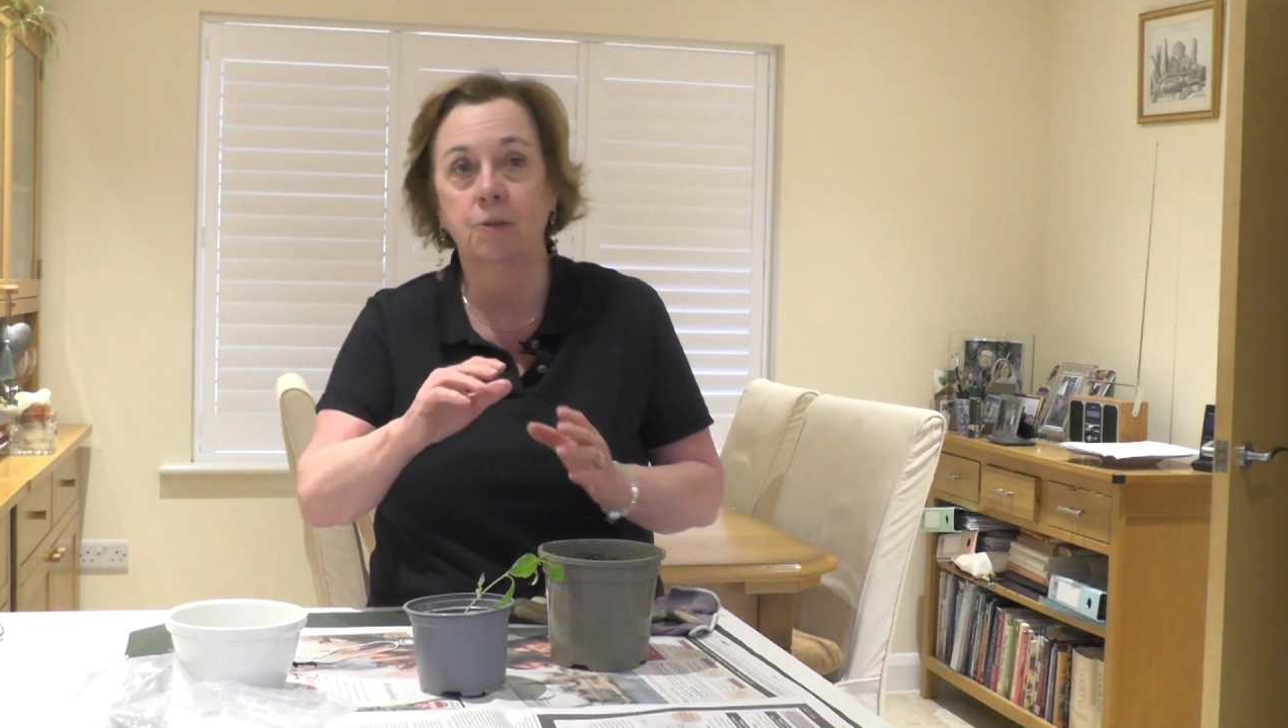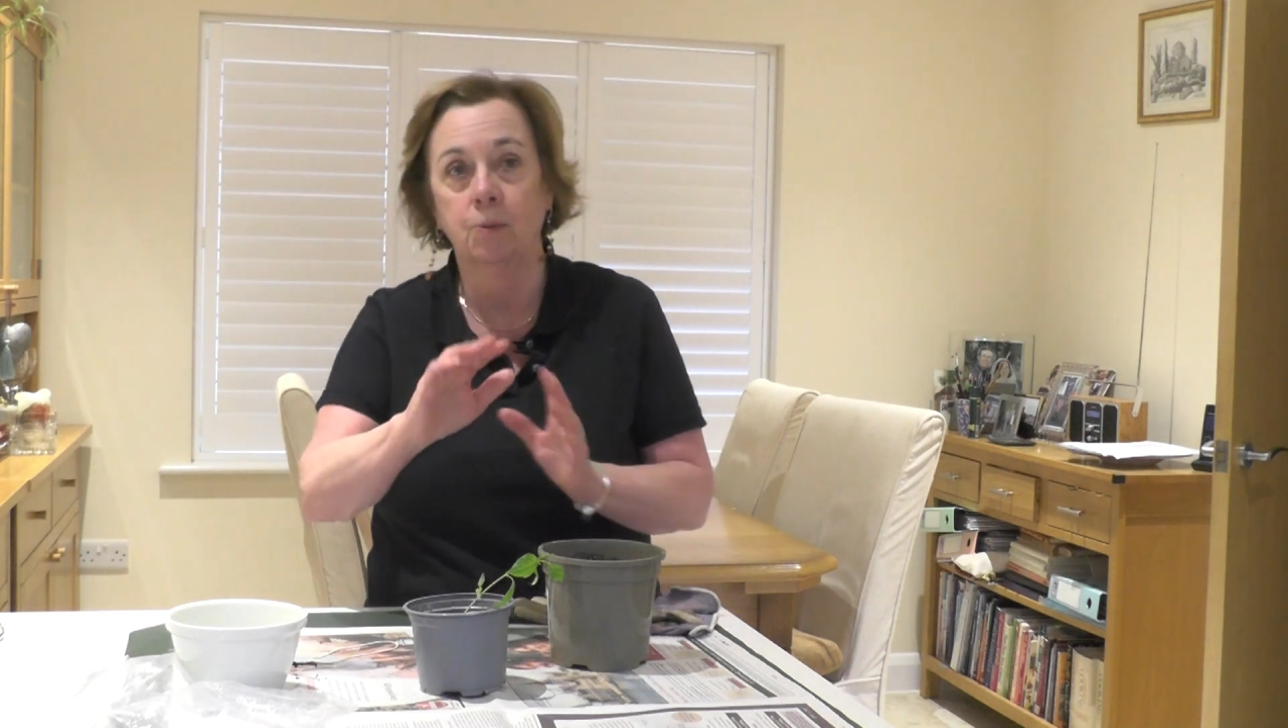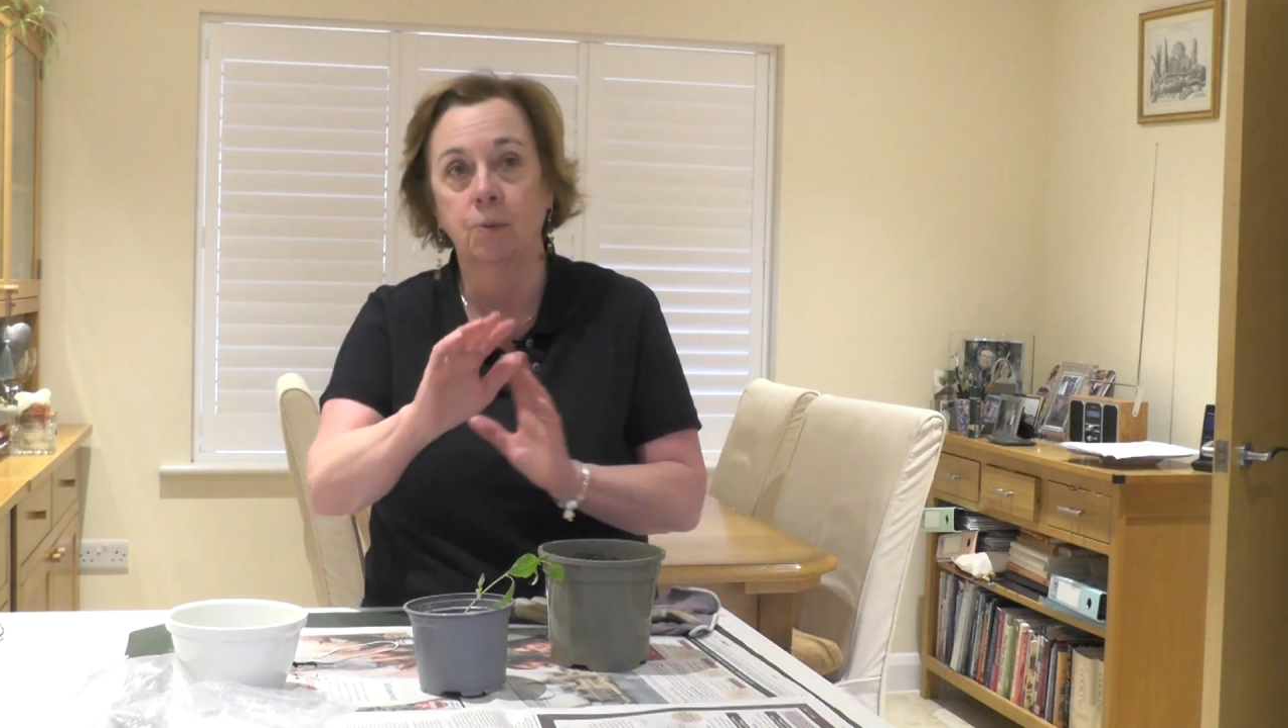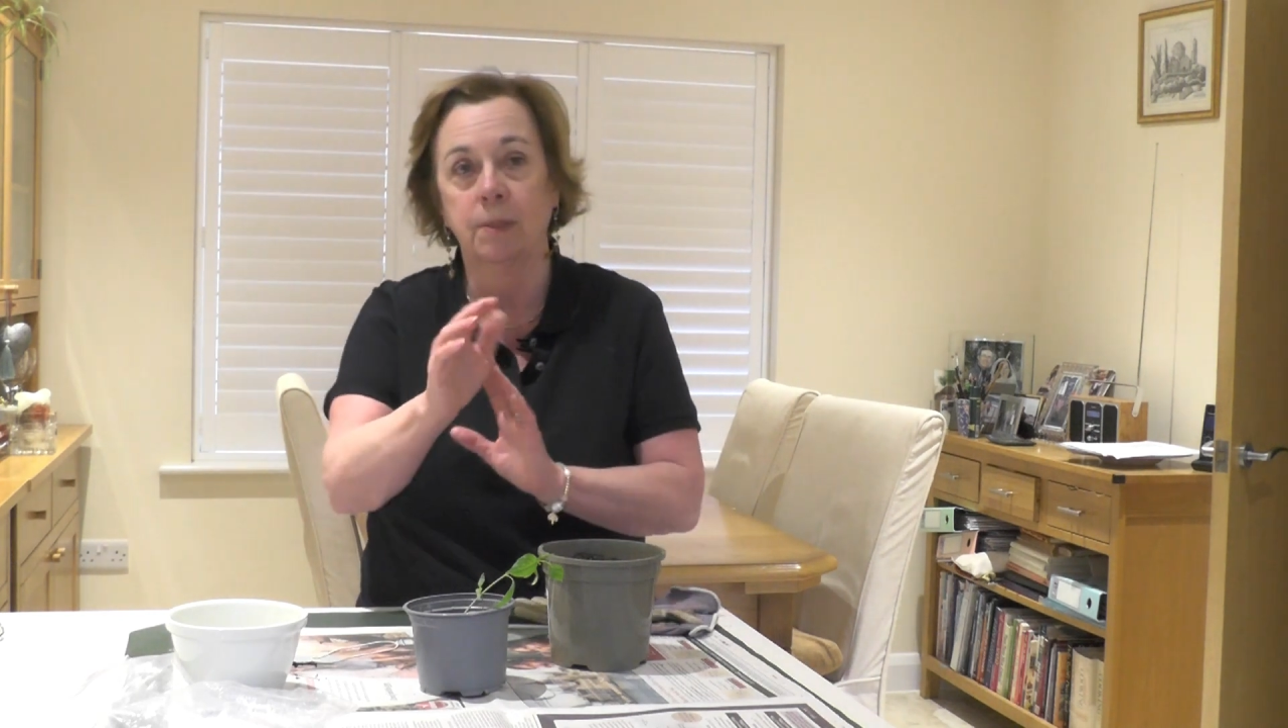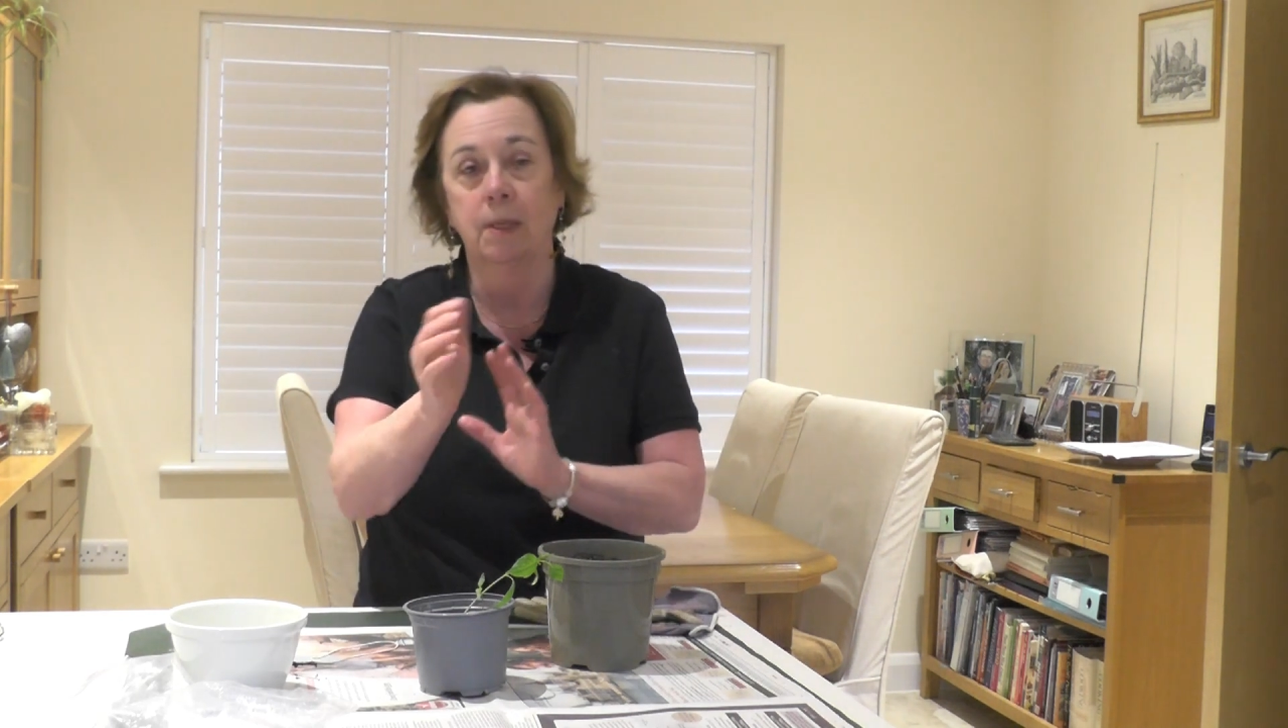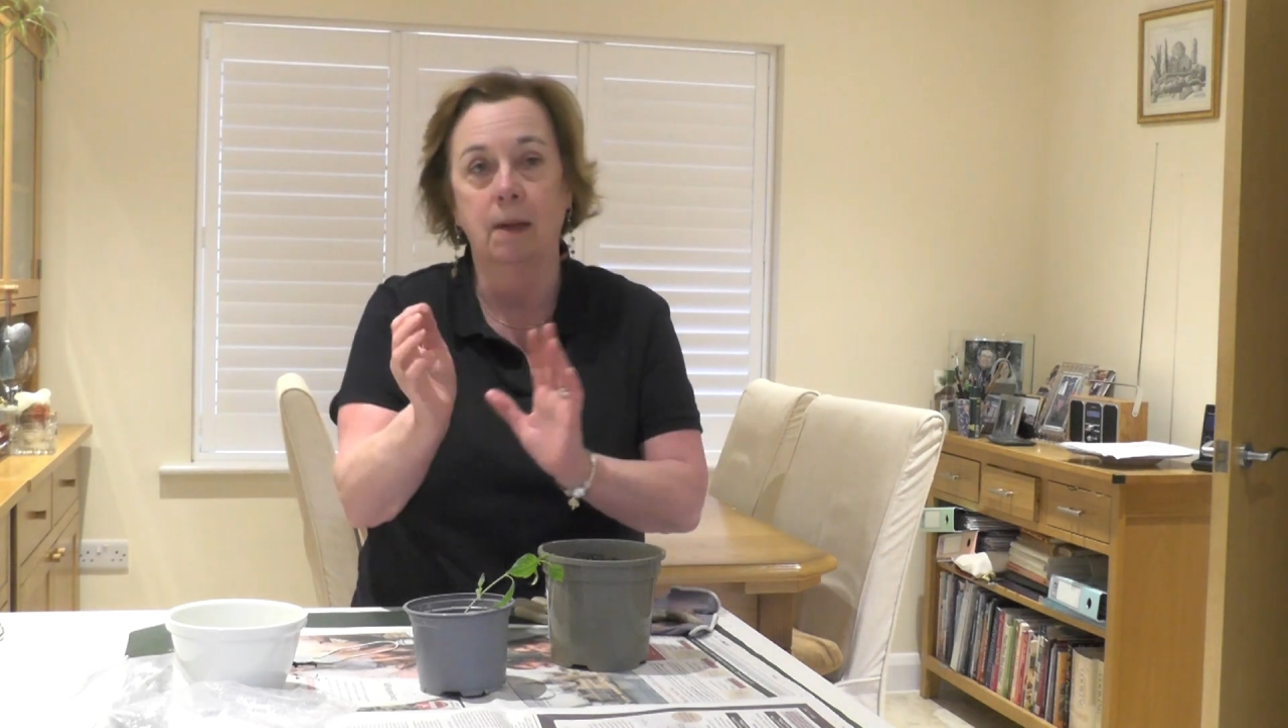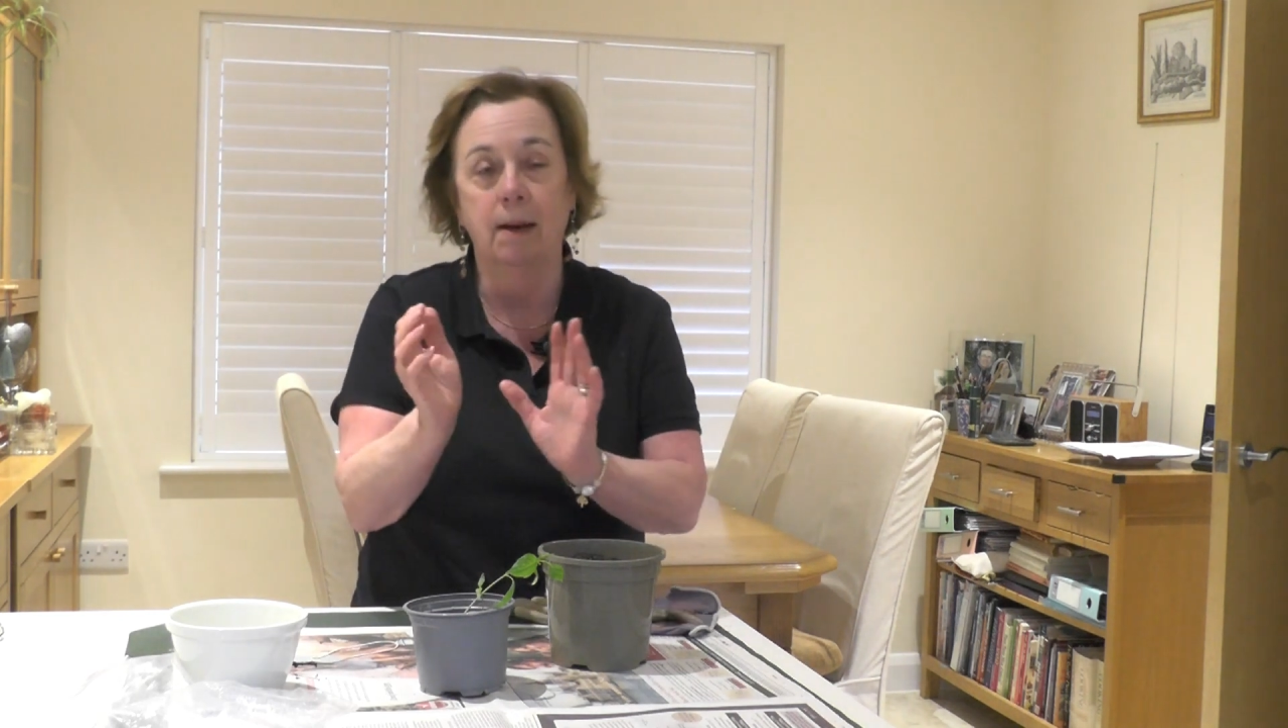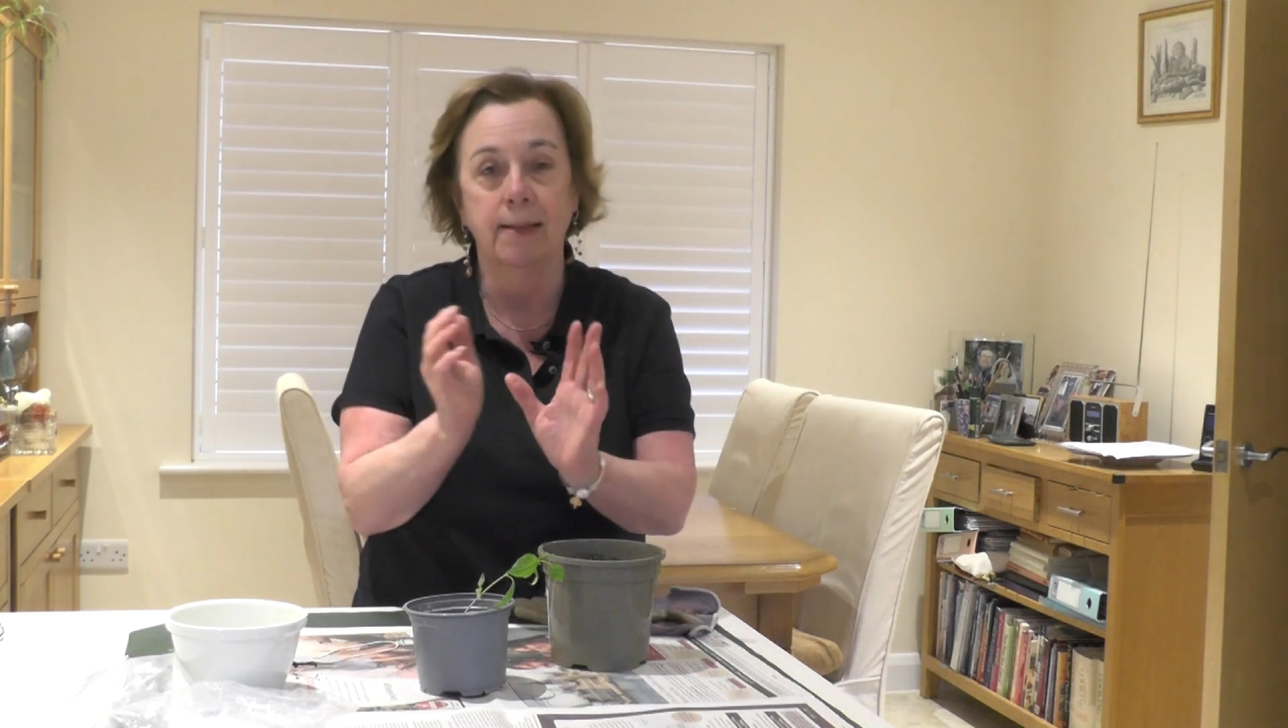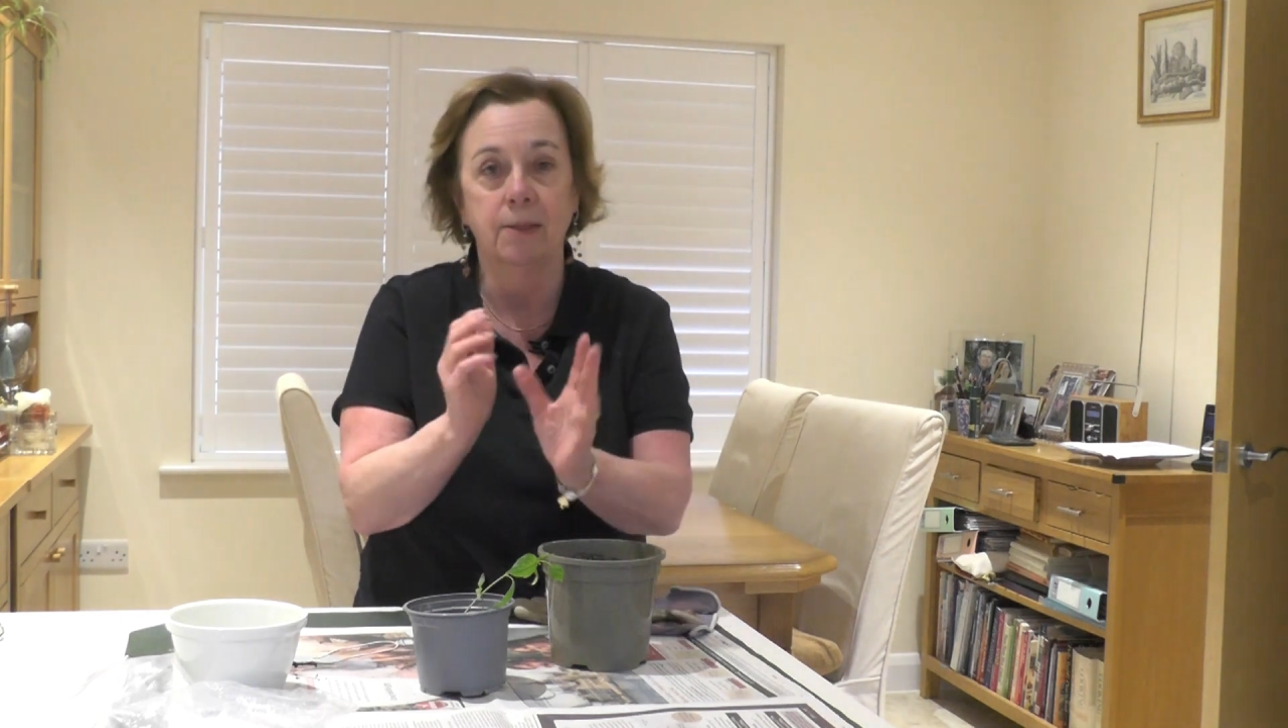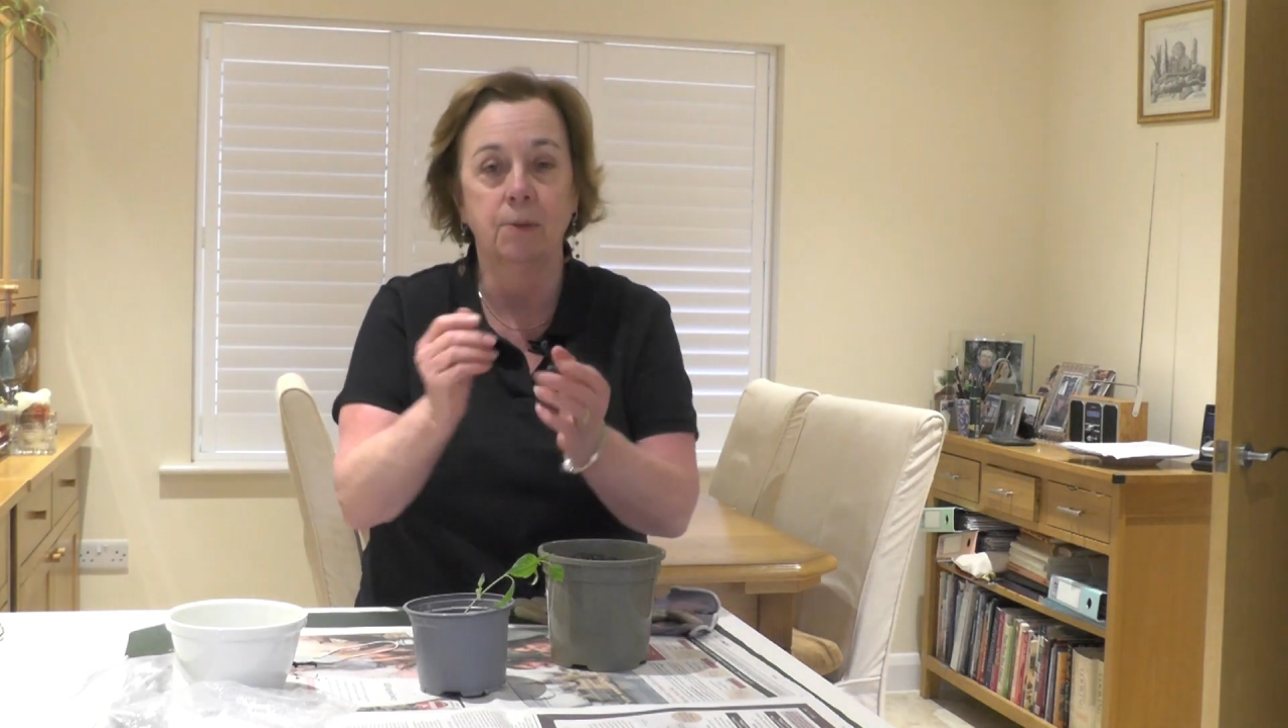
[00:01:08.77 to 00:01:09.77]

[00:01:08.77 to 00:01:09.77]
towards the light.